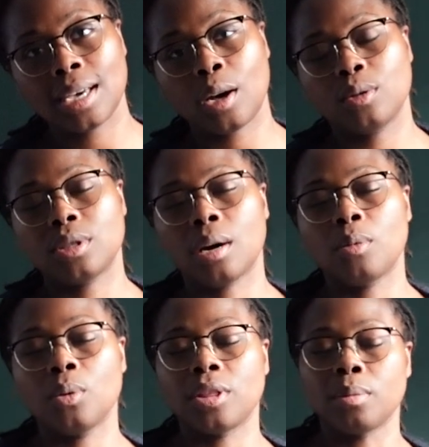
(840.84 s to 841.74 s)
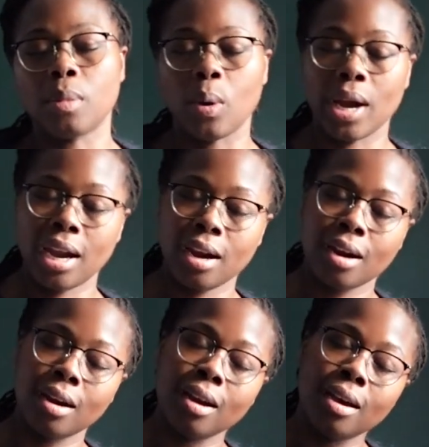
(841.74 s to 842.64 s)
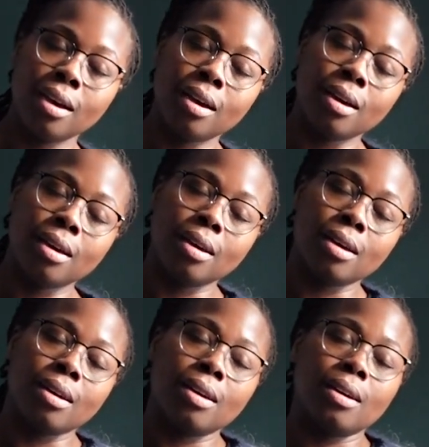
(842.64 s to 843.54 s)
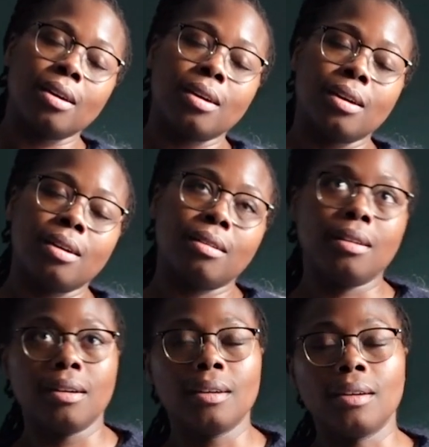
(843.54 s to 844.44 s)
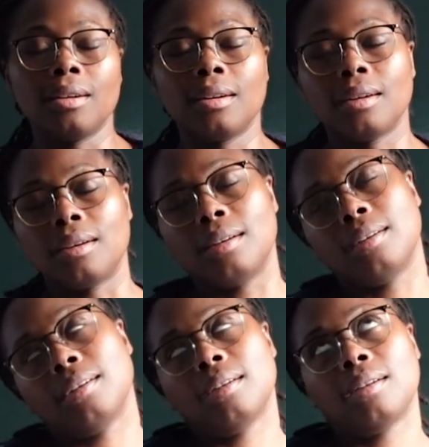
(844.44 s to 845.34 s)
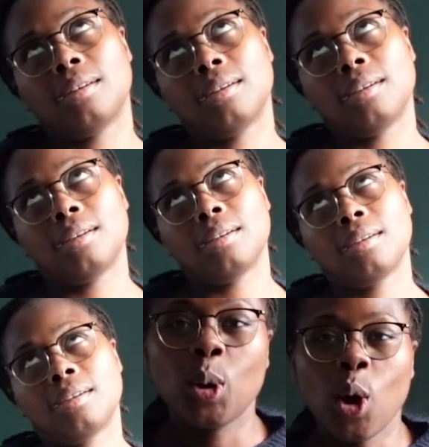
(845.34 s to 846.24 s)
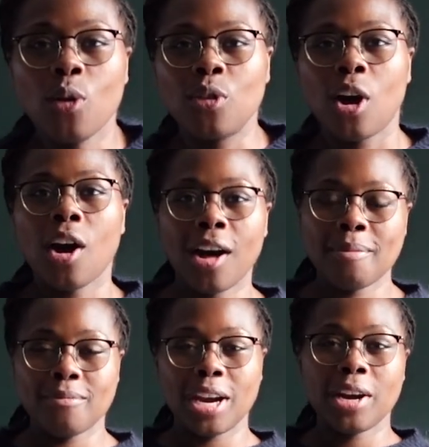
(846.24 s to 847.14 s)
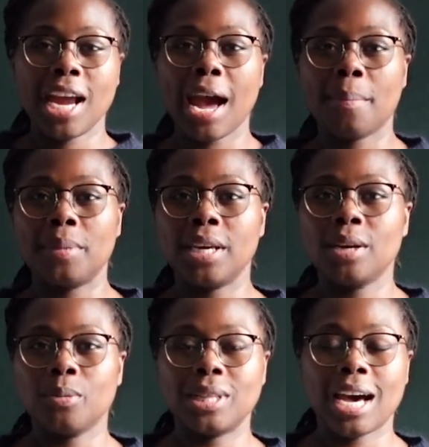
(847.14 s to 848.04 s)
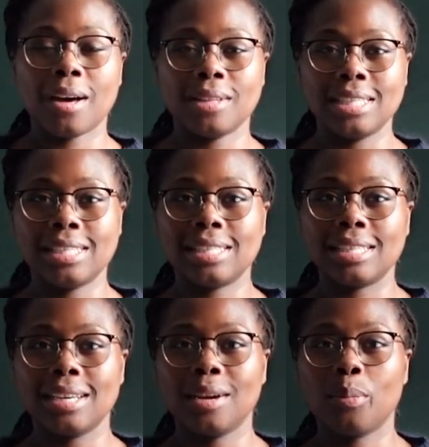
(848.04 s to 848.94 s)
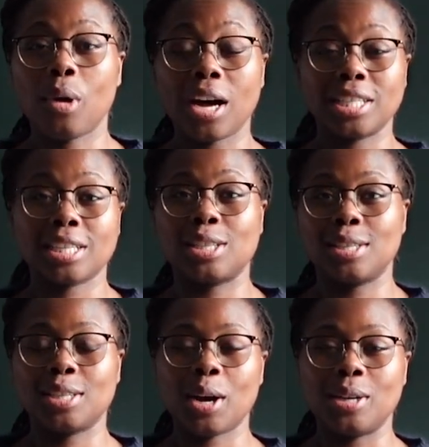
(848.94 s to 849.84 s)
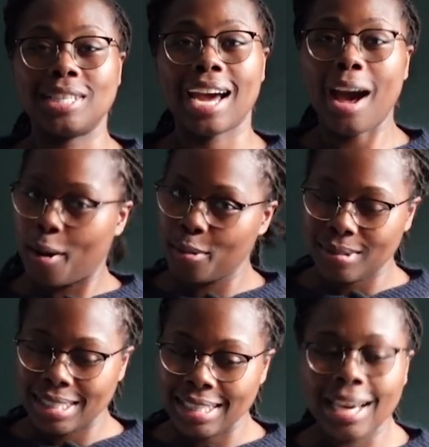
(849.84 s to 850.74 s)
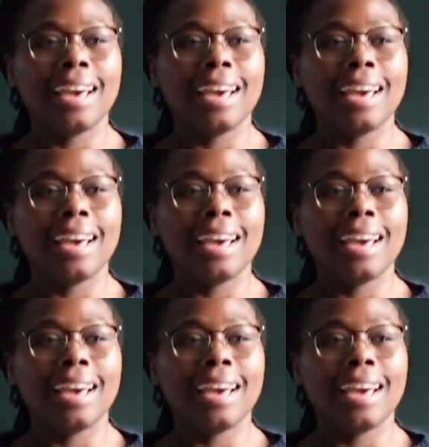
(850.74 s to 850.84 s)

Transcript: held double with a mohair. So overall, I'm very happy with how this project turned out.